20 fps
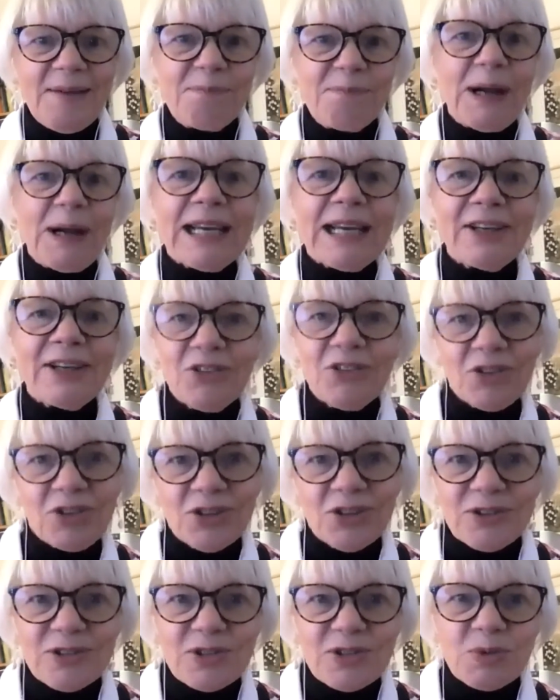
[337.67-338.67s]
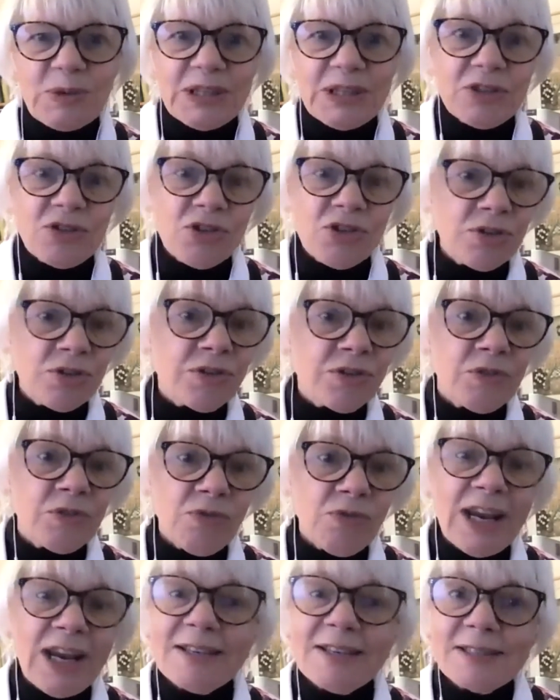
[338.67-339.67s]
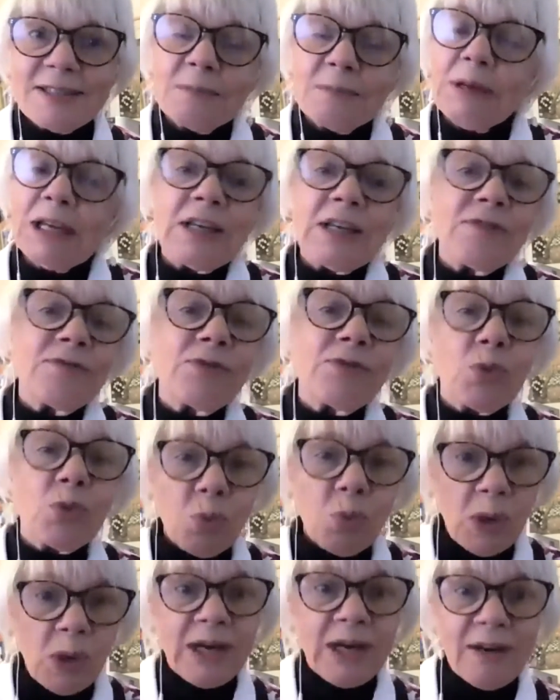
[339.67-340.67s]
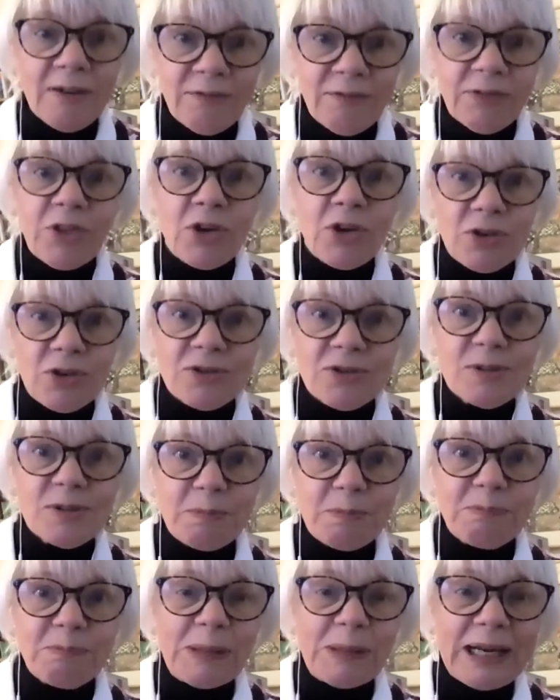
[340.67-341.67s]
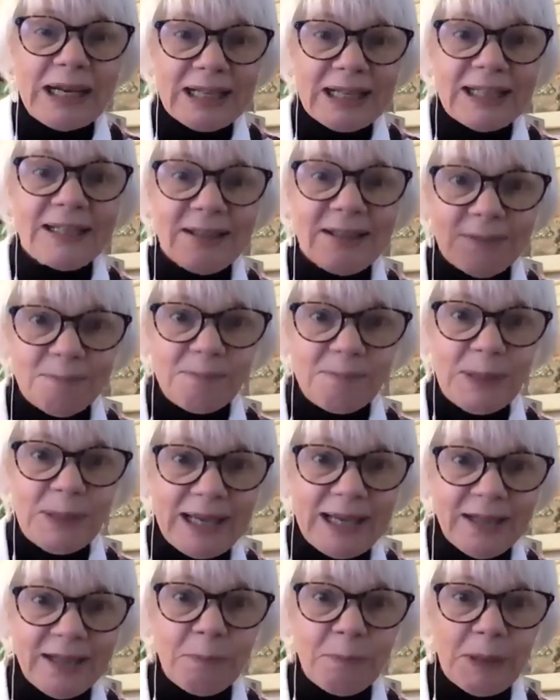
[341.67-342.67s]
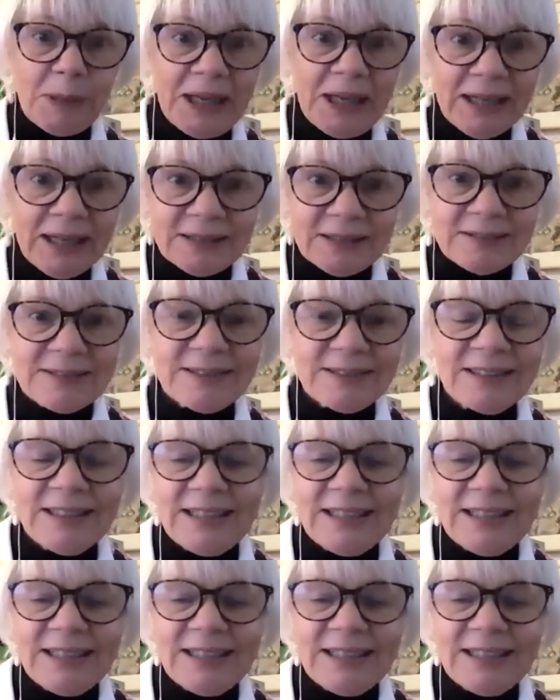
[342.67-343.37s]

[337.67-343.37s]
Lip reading: bike-a-thons where the children raise the money for one of those bike packs.